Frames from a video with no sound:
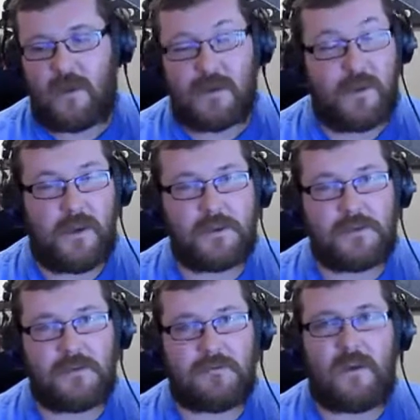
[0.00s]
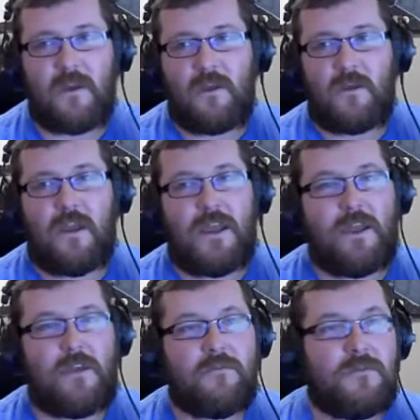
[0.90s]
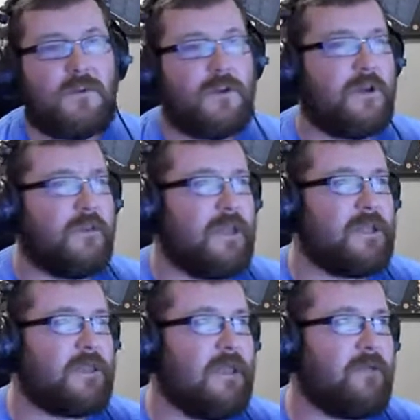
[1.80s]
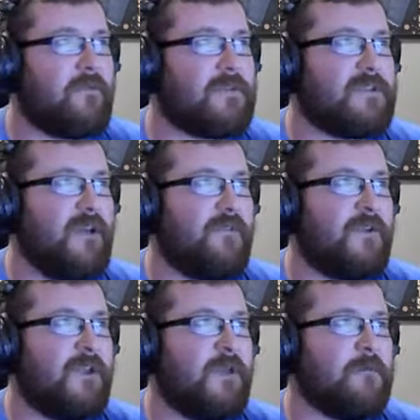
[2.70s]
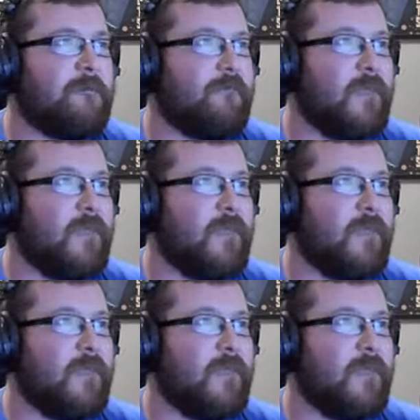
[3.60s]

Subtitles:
connection. And that was definitely,